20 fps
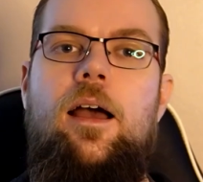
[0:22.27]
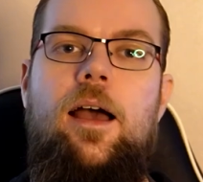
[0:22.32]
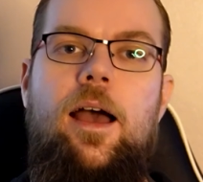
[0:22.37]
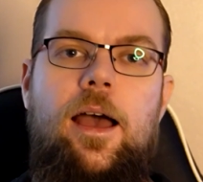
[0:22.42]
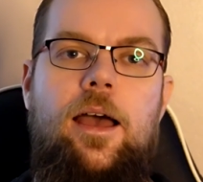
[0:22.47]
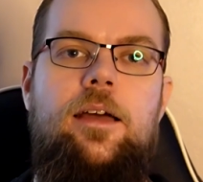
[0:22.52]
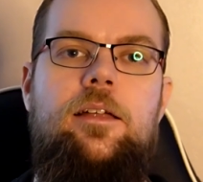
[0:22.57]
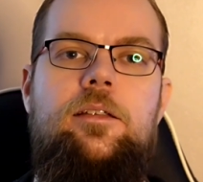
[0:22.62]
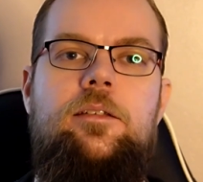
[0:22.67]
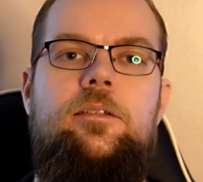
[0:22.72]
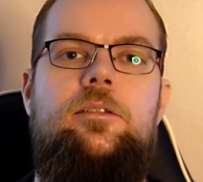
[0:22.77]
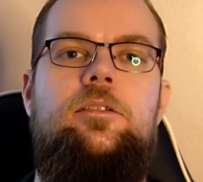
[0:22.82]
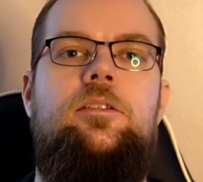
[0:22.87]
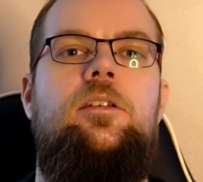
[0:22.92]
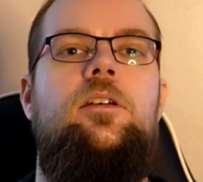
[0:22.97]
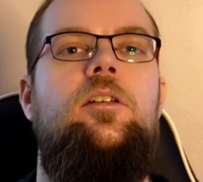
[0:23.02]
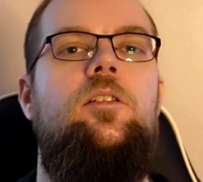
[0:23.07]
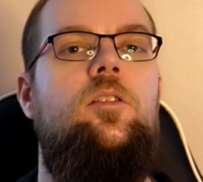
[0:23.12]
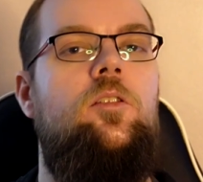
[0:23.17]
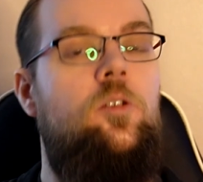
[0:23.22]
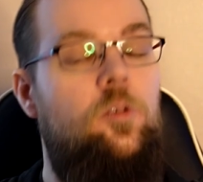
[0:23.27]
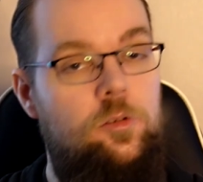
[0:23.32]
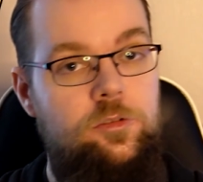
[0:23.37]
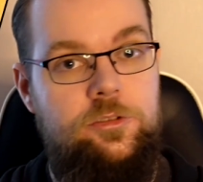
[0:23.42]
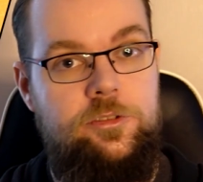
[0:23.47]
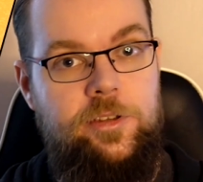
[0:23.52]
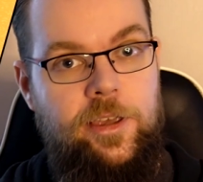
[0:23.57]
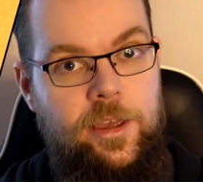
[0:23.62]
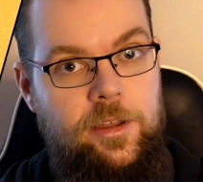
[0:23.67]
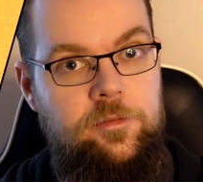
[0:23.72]
and
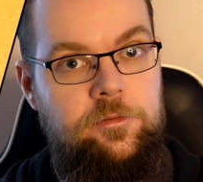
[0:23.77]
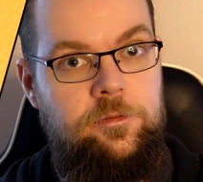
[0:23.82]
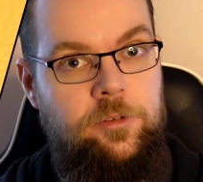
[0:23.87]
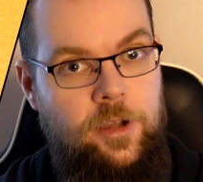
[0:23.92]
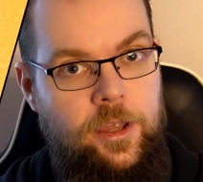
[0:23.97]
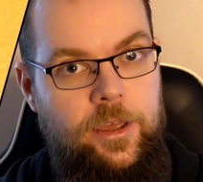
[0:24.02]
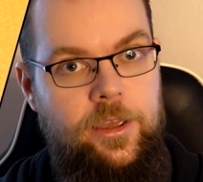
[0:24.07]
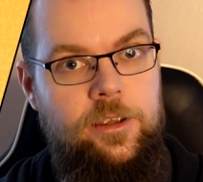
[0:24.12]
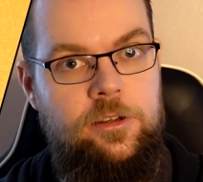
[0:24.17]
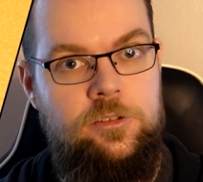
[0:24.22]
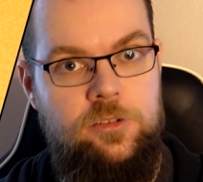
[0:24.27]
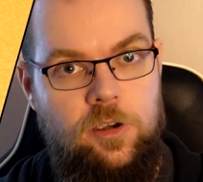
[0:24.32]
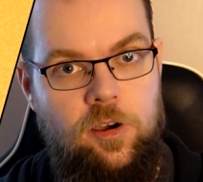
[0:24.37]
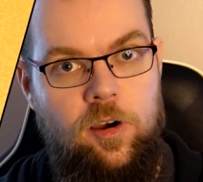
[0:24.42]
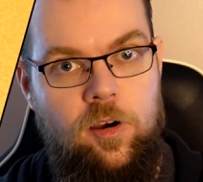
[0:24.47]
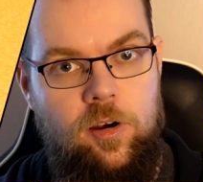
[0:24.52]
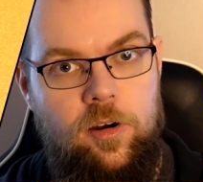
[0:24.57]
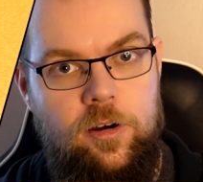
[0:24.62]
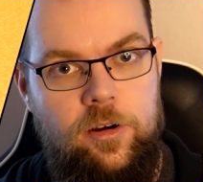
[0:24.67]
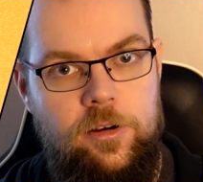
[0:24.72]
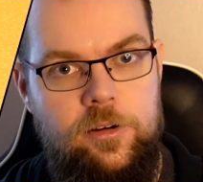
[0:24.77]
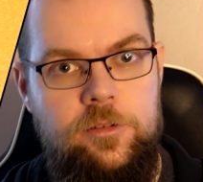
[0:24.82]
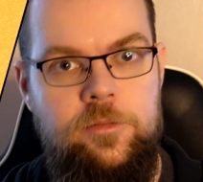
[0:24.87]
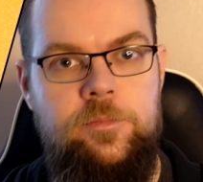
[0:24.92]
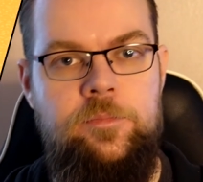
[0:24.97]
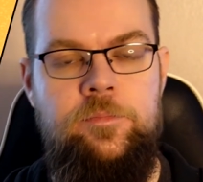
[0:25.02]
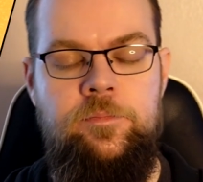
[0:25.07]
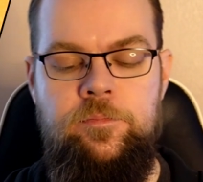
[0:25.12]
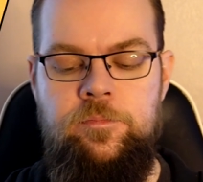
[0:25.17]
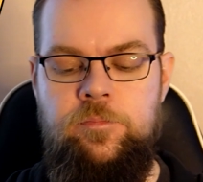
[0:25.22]
those 10 flags are
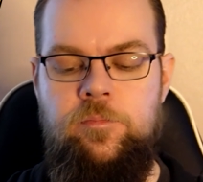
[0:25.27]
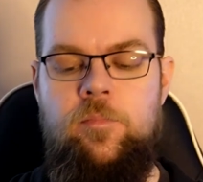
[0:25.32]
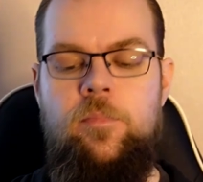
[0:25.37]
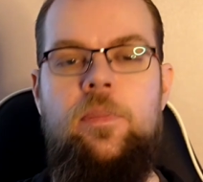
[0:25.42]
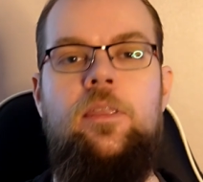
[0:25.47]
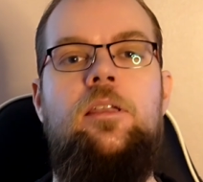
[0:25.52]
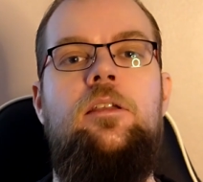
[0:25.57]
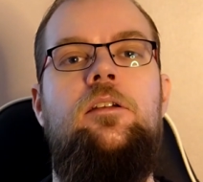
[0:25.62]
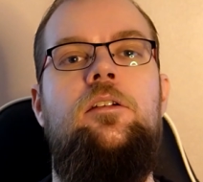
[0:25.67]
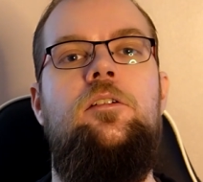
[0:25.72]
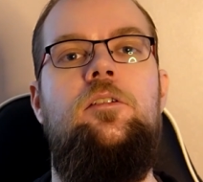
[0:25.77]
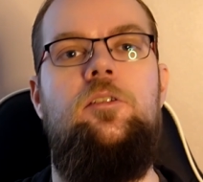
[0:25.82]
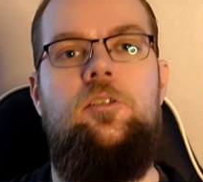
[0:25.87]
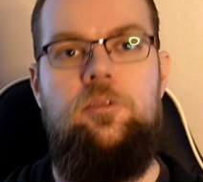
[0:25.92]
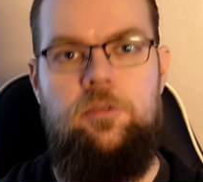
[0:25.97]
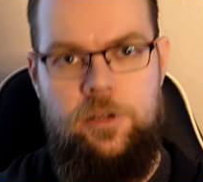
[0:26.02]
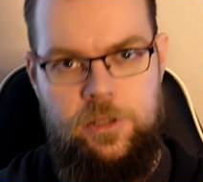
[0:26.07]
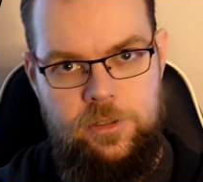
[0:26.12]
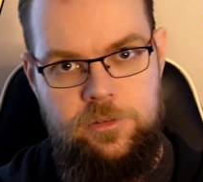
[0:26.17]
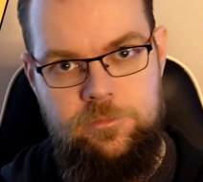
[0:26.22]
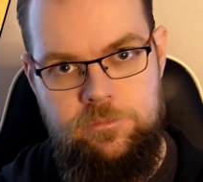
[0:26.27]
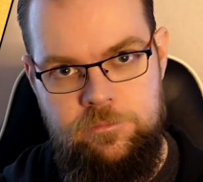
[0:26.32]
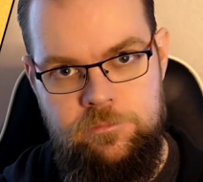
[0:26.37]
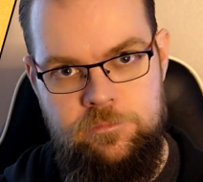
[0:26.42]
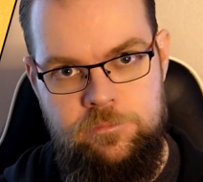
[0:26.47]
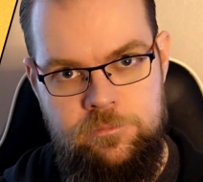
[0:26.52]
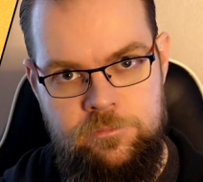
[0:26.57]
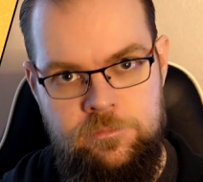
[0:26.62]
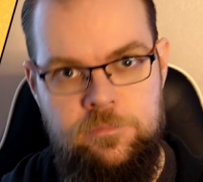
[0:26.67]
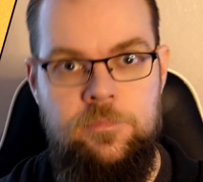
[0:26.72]
green,
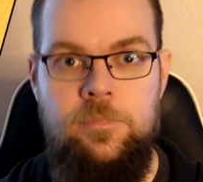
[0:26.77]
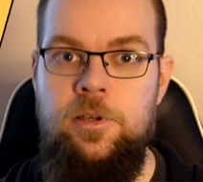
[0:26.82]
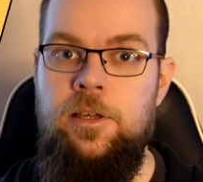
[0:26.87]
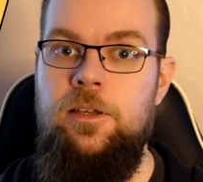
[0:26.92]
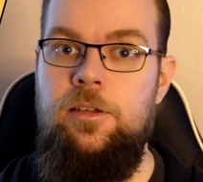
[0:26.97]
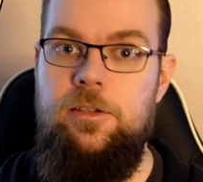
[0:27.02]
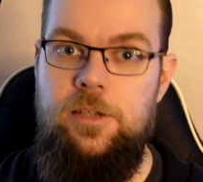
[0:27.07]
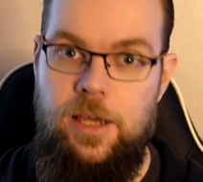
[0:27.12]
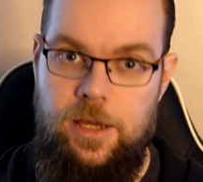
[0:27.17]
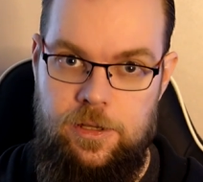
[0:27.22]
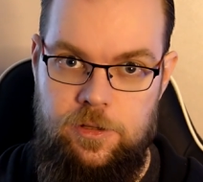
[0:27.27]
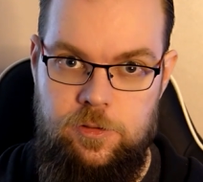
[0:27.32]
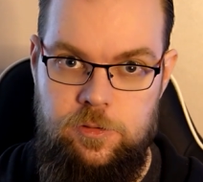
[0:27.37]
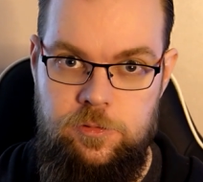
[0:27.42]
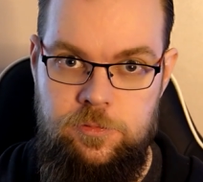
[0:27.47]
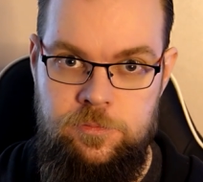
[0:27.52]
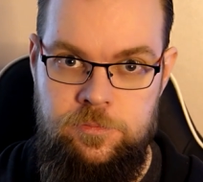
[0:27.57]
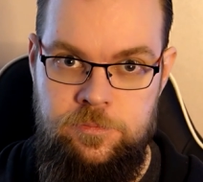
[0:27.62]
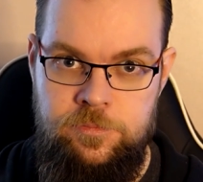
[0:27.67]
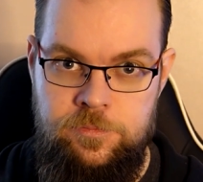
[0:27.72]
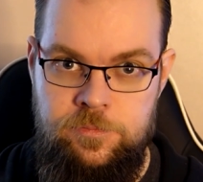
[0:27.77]
yellow,